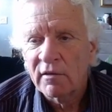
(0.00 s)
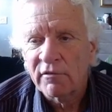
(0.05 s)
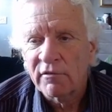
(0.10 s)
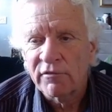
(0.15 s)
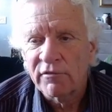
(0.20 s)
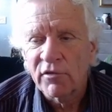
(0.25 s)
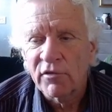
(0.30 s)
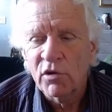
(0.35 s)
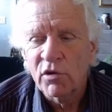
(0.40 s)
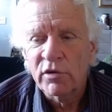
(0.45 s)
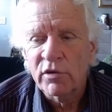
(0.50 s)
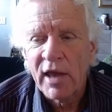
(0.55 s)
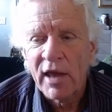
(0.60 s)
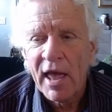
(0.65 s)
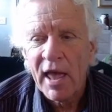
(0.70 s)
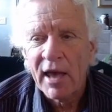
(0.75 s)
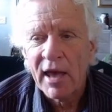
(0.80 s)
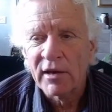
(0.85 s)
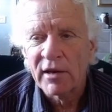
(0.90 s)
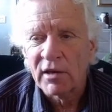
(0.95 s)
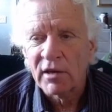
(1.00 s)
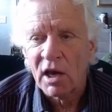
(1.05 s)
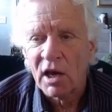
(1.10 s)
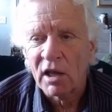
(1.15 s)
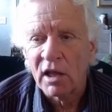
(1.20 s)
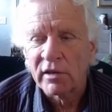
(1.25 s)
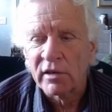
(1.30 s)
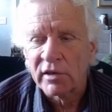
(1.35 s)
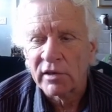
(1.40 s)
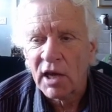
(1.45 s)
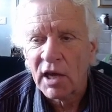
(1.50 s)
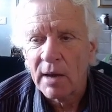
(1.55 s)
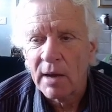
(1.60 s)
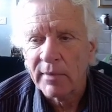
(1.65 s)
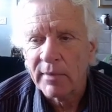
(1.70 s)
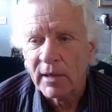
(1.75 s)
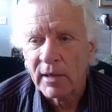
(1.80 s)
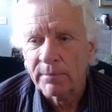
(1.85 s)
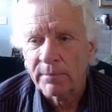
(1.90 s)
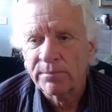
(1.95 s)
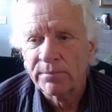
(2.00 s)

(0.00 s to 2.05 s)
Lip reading: food and color coming.